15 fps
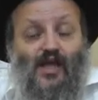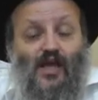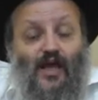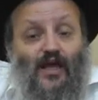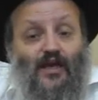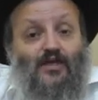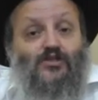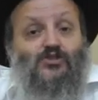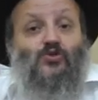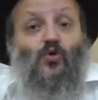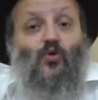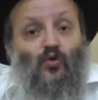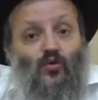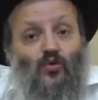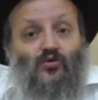and he's
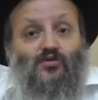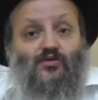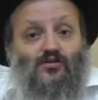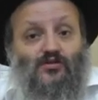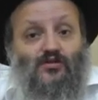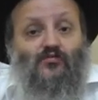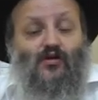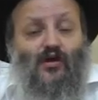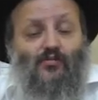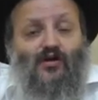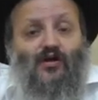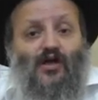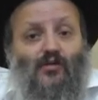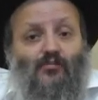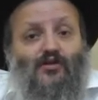older than Rabbi
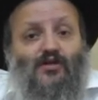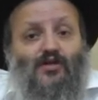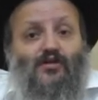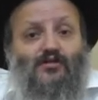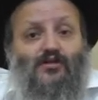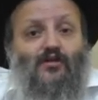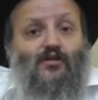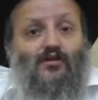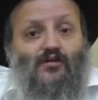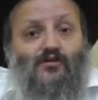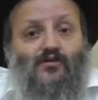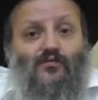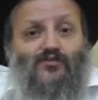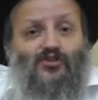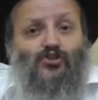Gamli, the leader
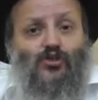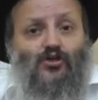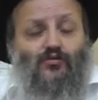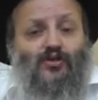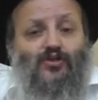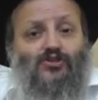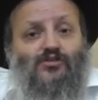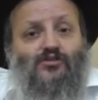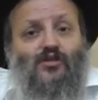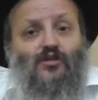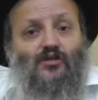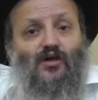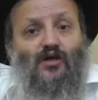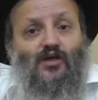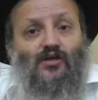of the generation at that
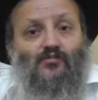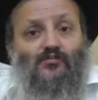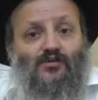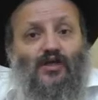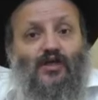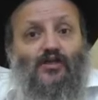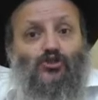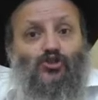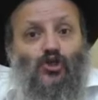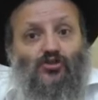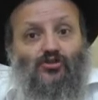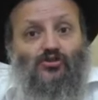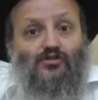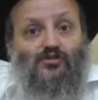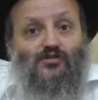time, the head
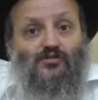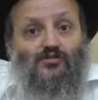judge,